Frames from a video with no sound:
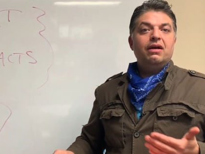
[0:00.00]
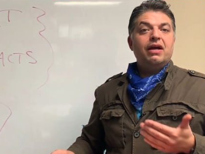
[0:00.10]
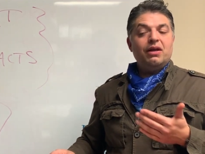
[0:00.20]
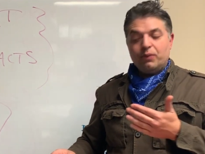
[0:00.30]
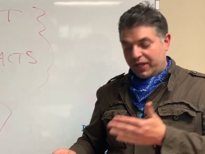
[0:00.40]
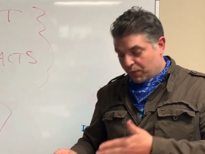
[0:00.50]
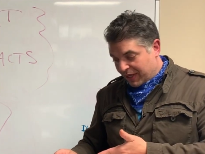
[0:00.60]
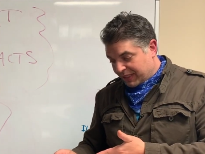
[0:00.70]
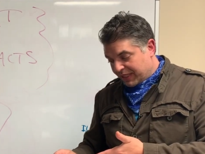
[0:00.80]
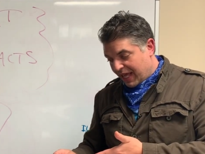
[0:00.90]
And when he
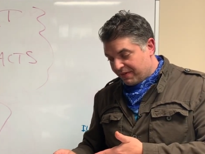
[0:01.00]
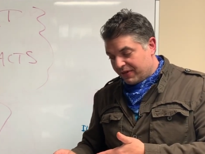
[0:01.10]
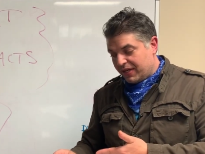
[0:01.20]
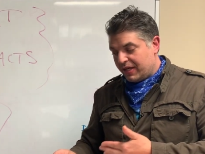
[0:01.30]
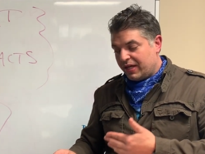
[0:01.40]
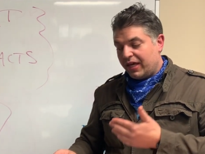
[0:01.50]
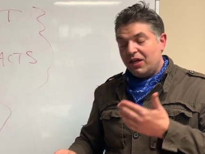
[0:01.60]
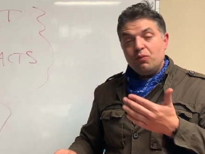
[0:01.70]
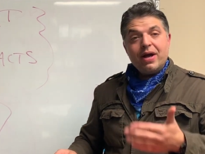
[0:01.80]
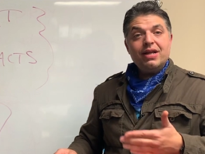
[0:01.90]
went to David, he
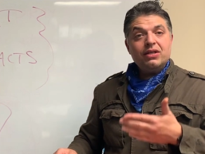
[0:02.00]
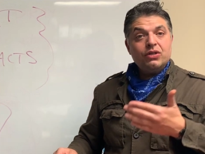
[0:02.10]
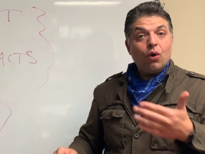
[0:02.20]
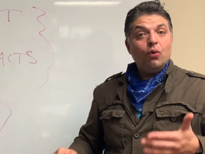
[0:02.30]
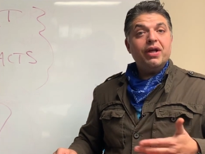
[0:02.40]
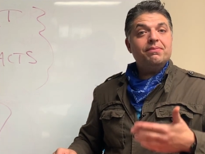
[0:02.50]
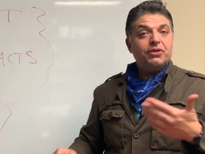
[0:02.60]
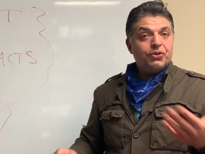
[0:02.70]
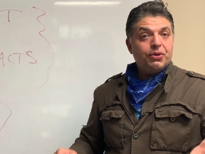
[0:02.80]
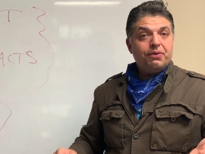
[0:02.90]
went and told him the
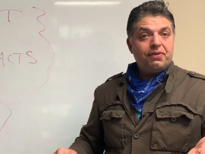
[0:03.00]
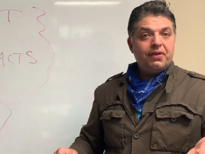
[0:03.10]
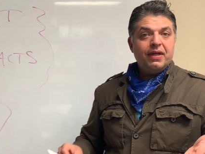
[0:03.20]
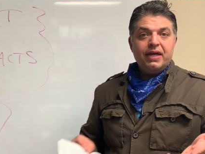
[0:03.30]
truth.